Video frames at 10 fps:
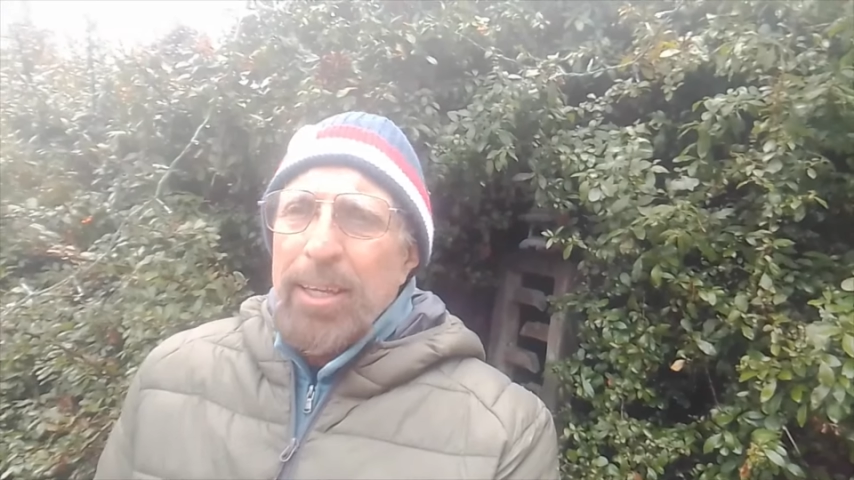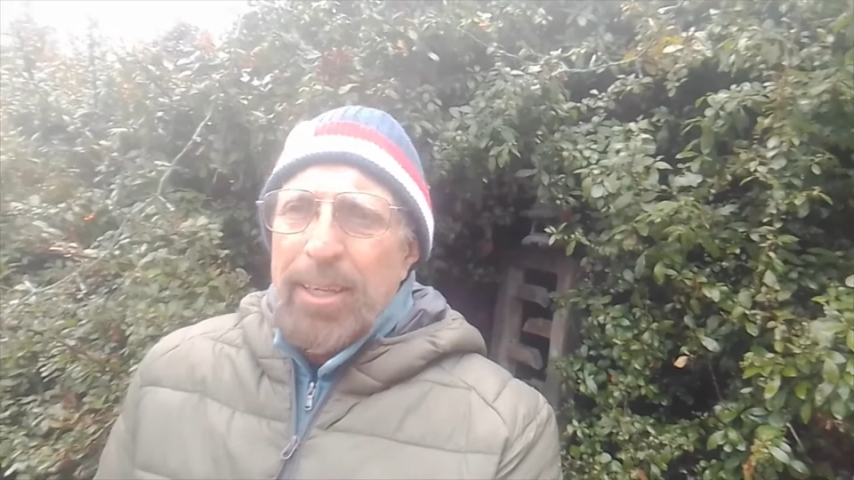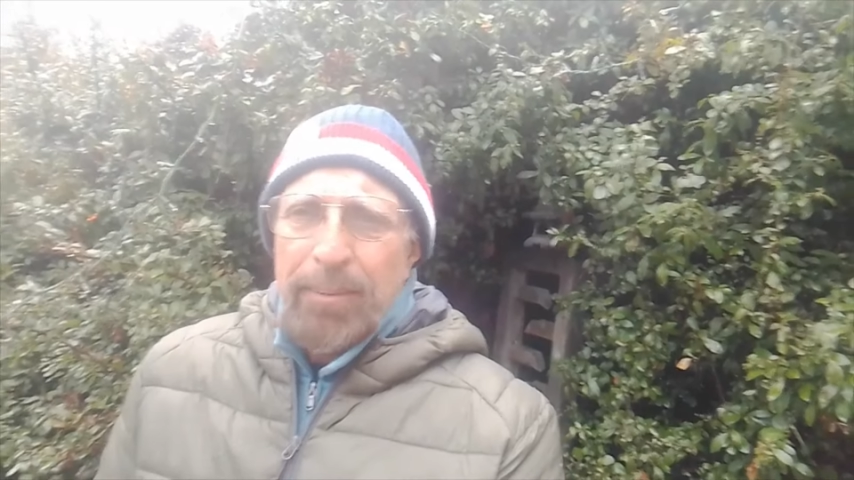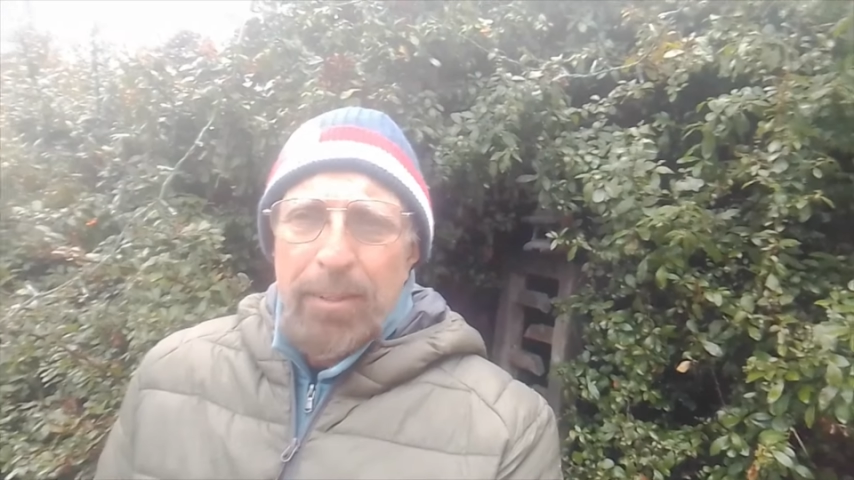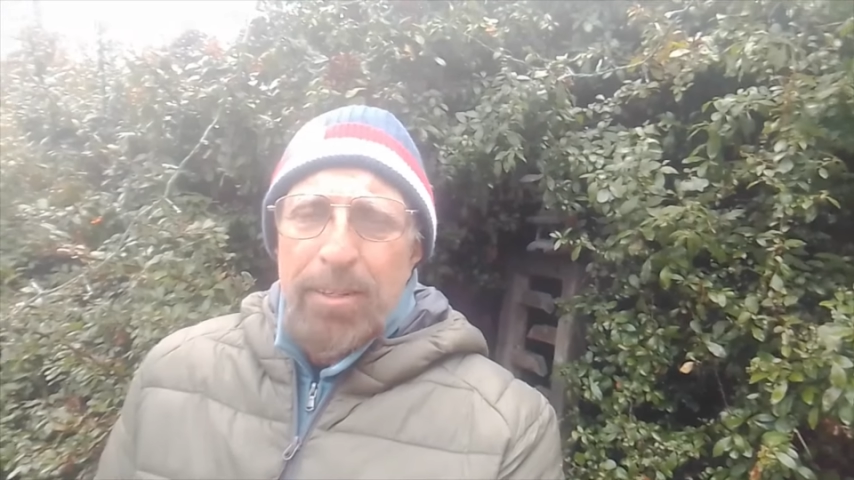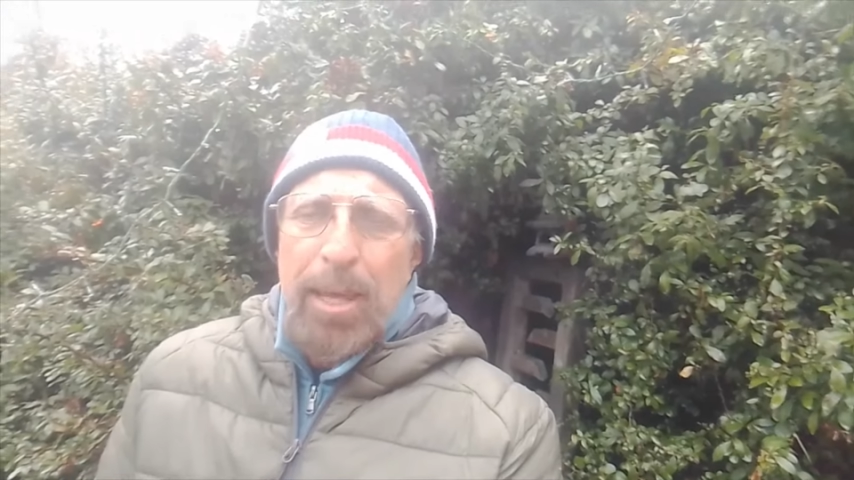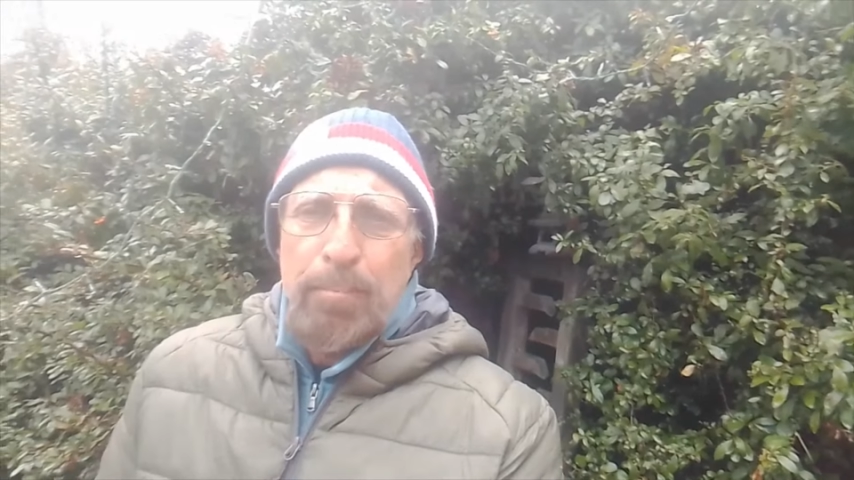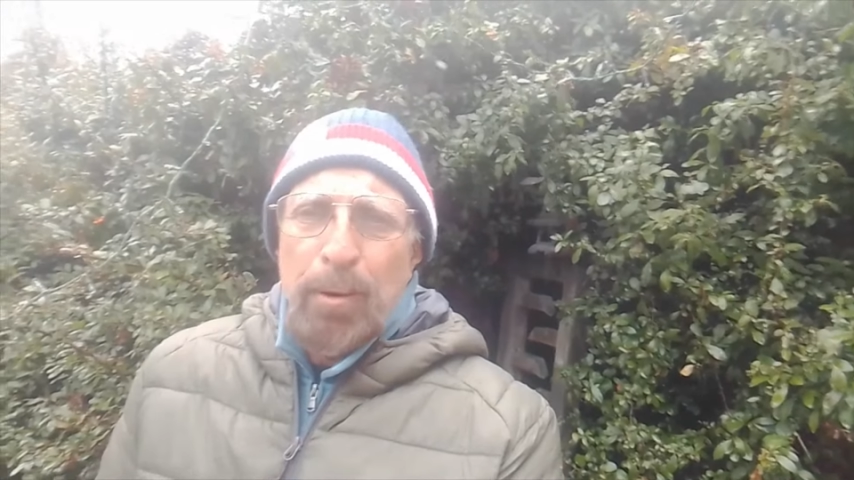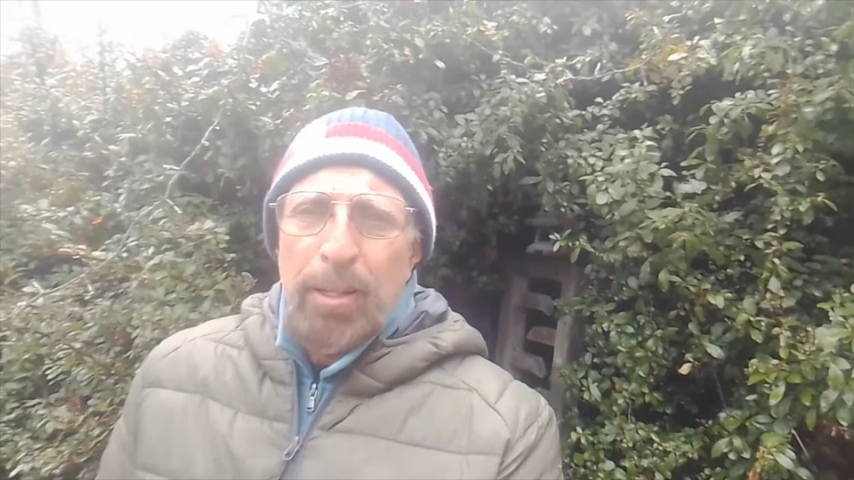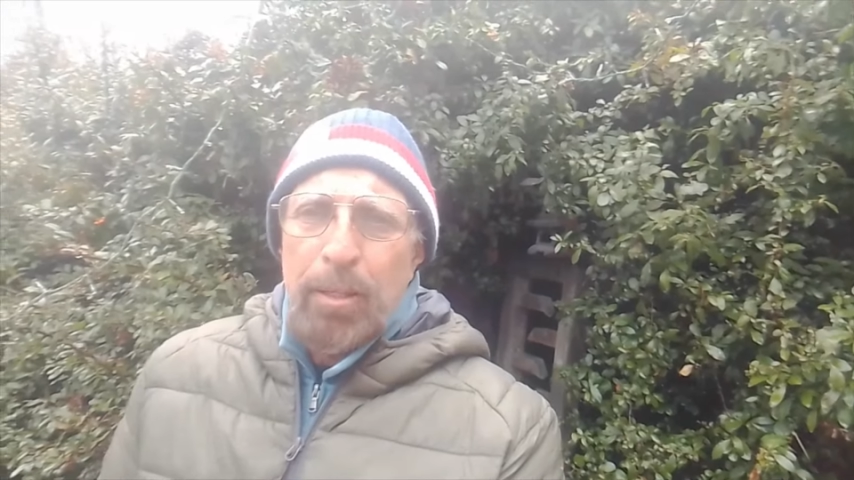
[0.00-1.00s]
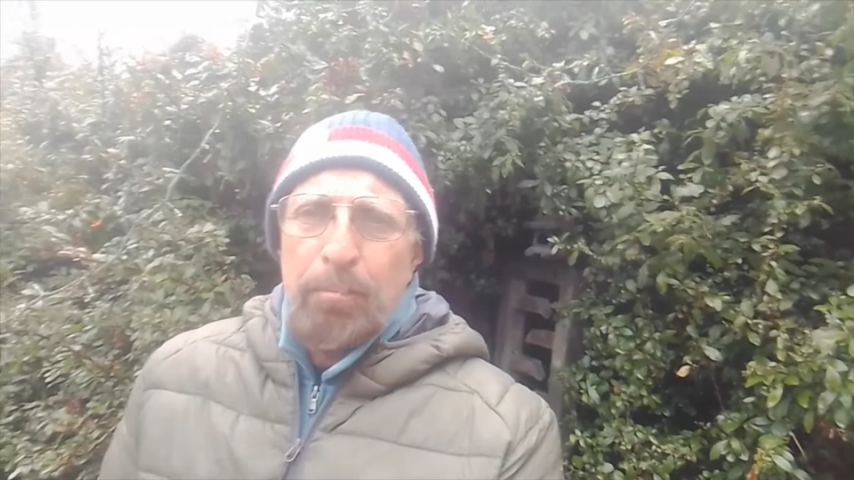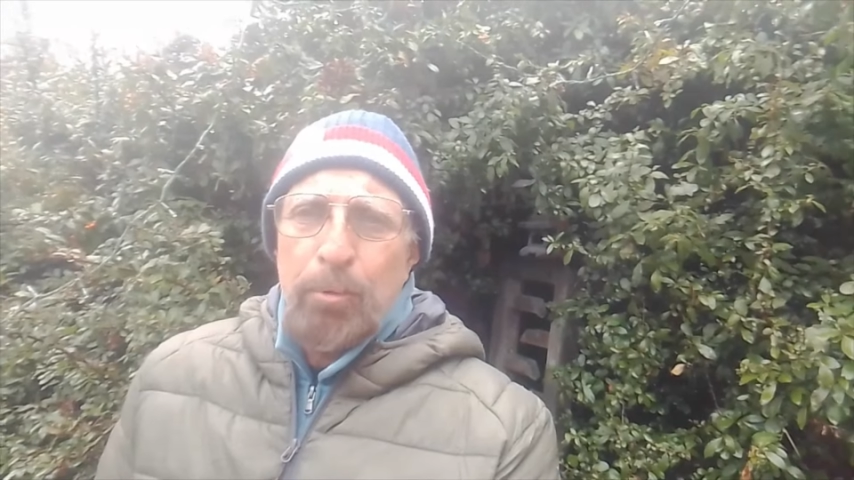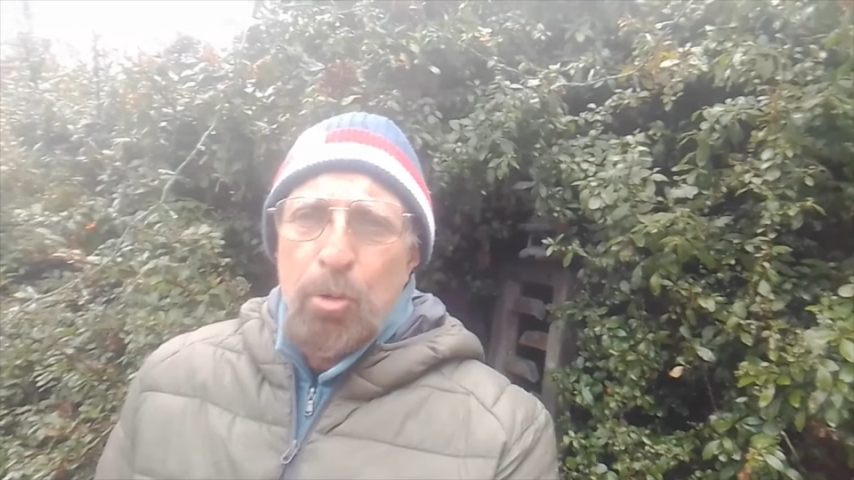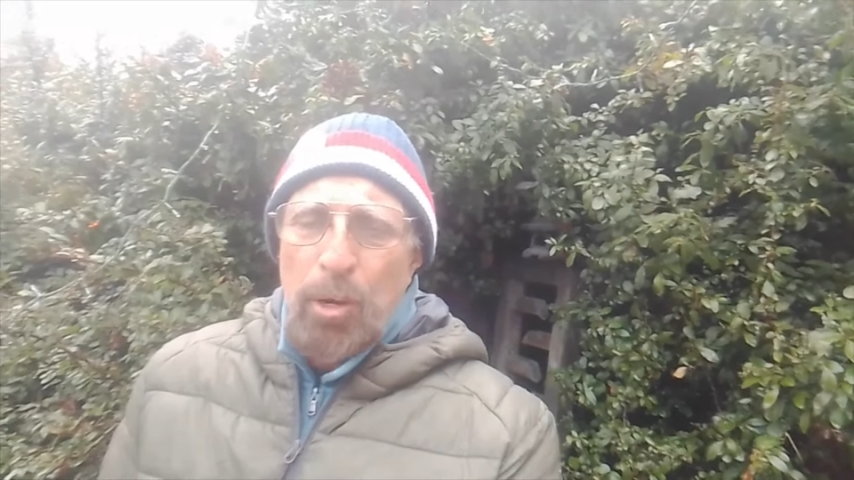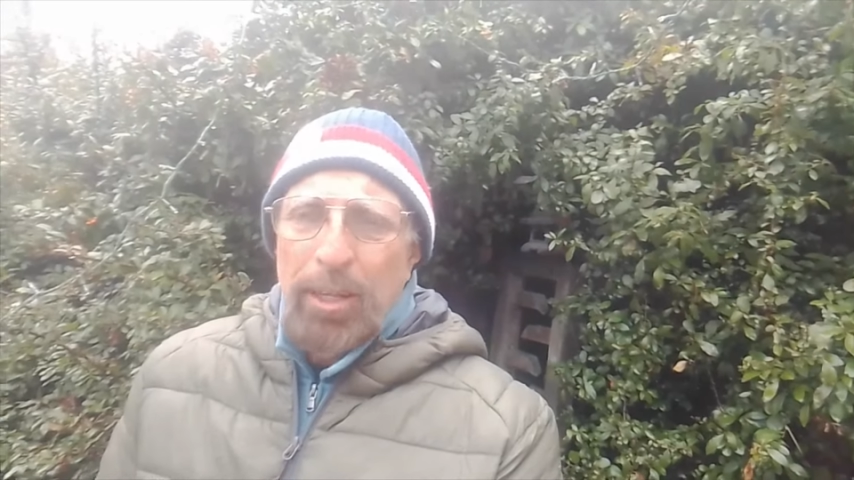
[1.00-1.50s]
get the tape on them
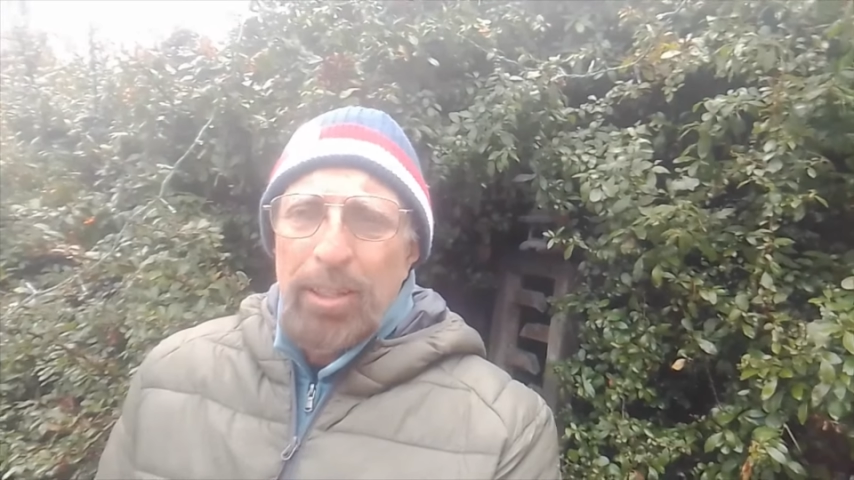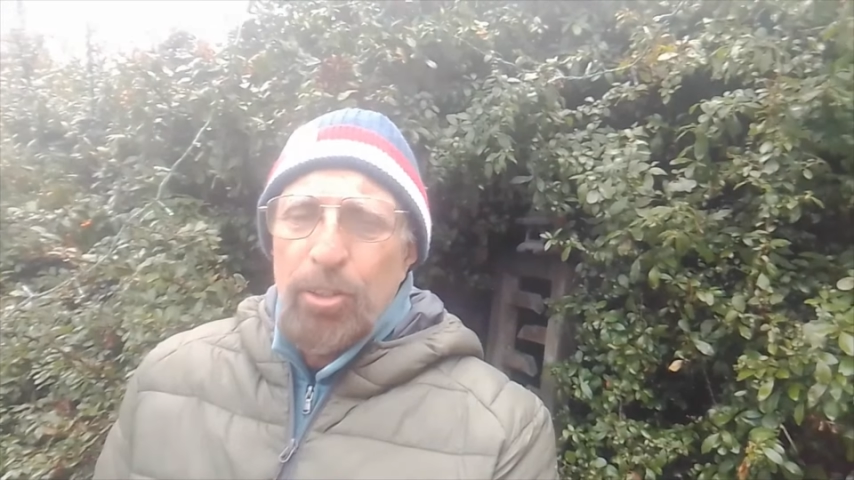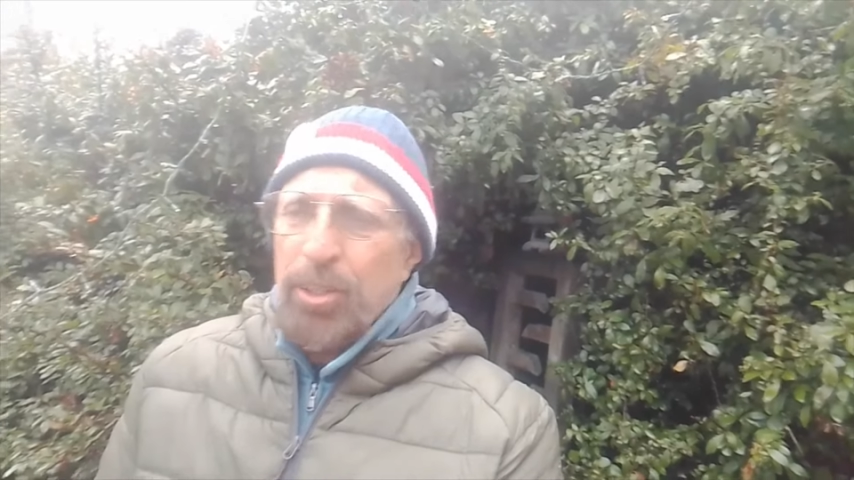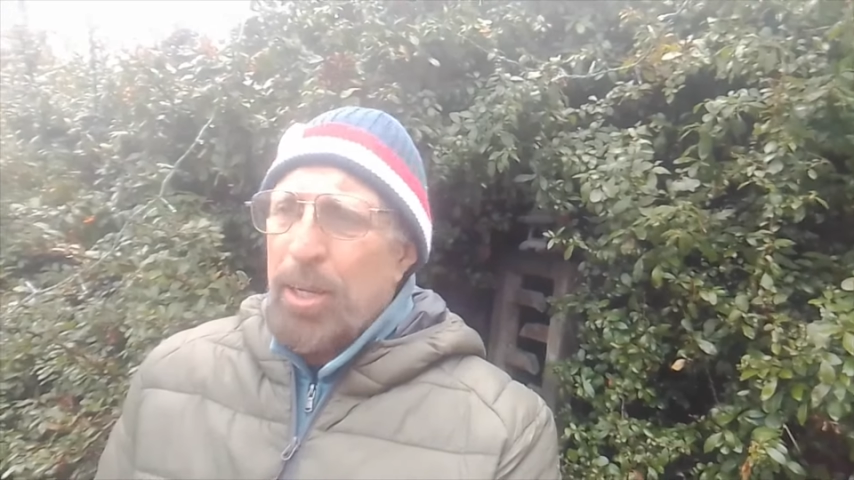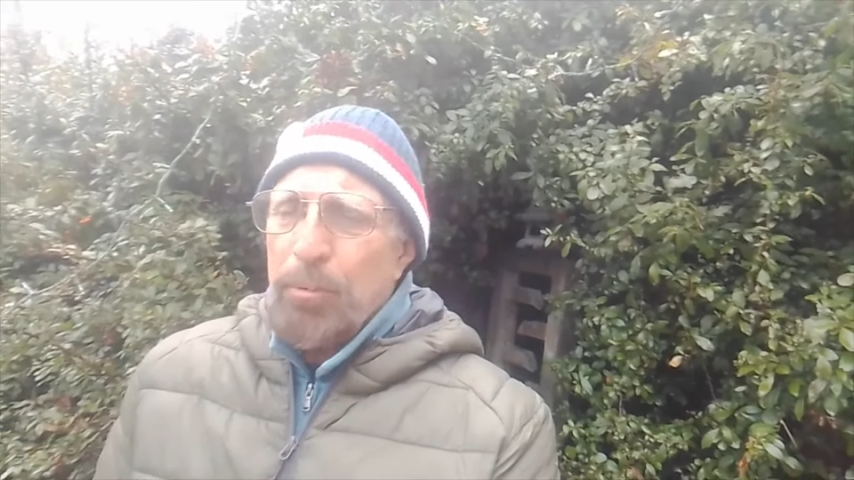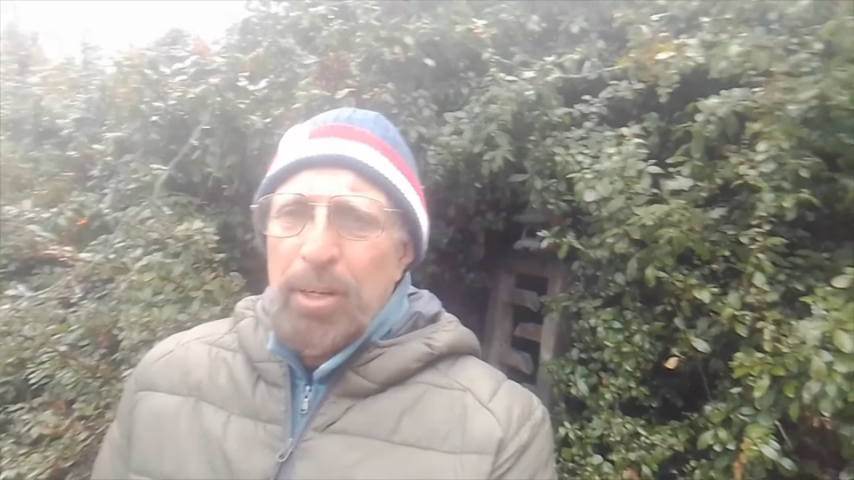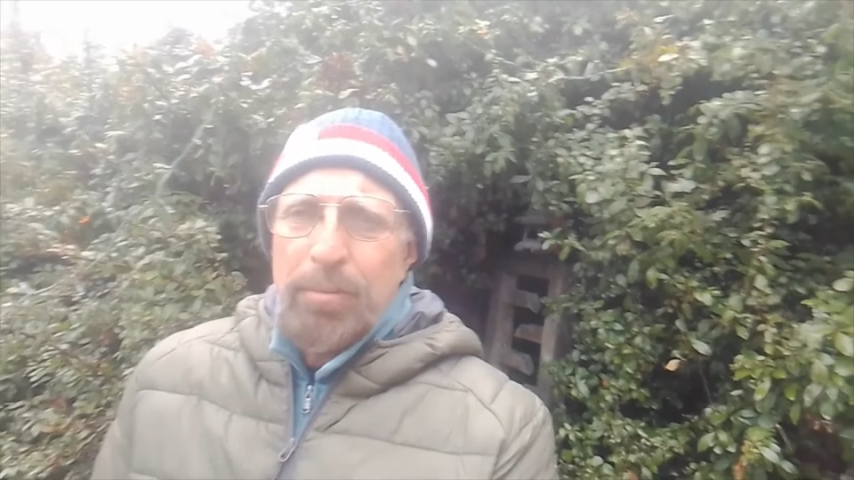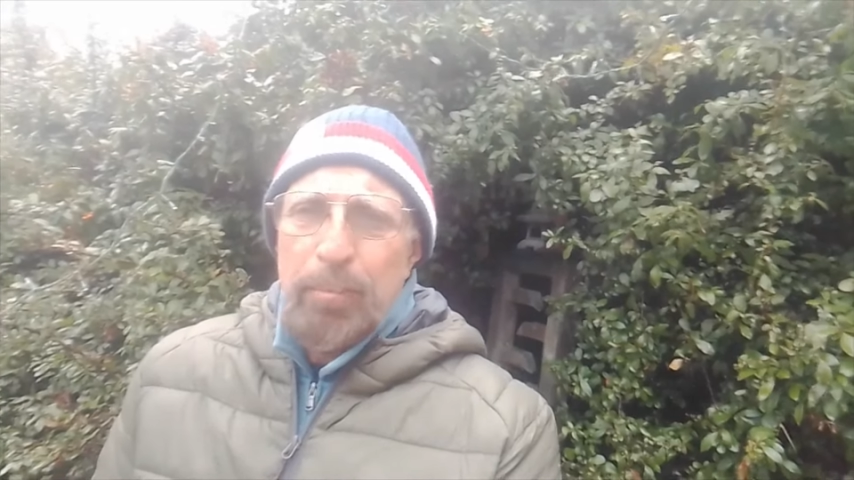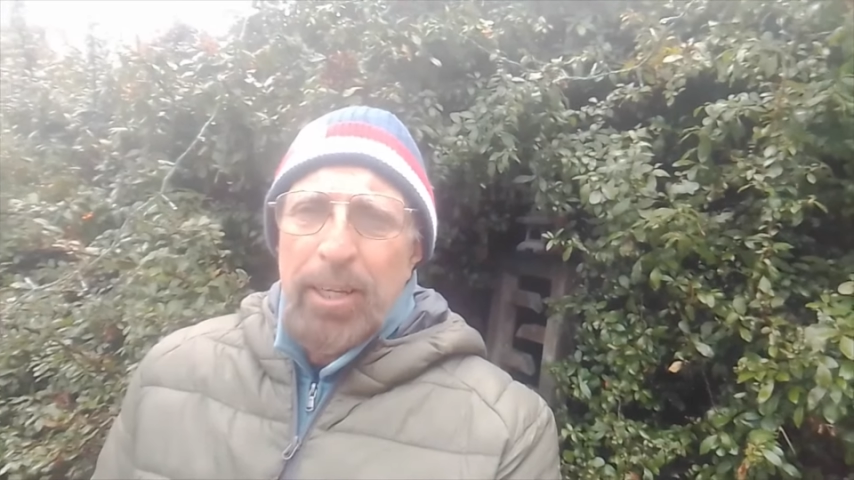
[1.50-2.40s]
quickly or get whatever